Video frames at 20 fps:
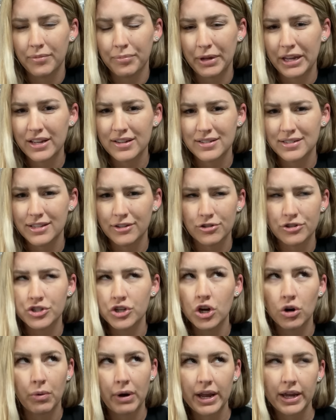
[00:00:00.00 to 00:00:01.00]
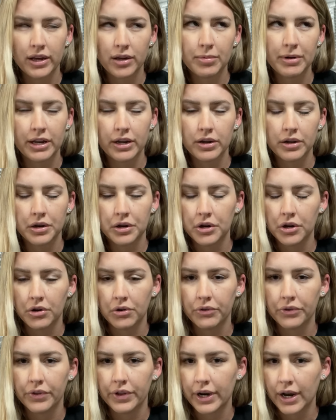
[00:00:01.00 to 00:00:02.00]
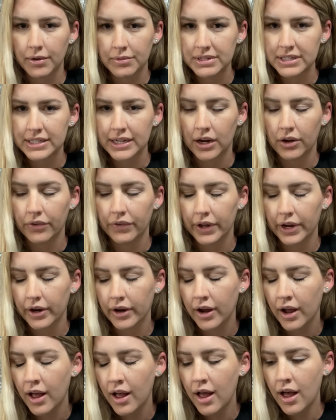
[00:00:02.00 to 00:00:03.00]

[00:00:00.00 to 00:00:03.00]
because there's no way anybody could have known that I was down there.